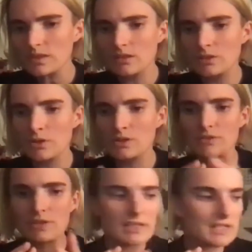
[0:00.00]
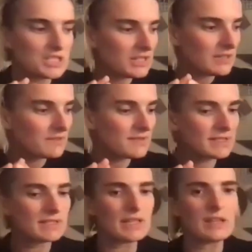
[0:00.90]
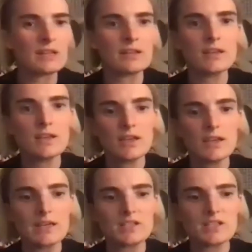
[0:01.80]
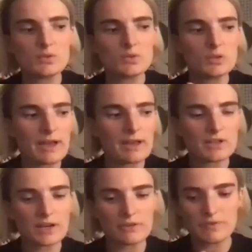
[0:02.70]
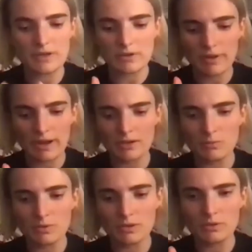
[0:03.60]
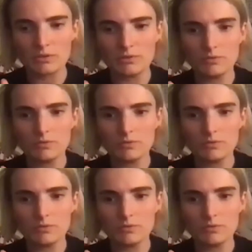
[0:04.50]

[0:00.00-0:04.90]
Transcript: you know, different initiatives, and it's just all about trying to figure out, well,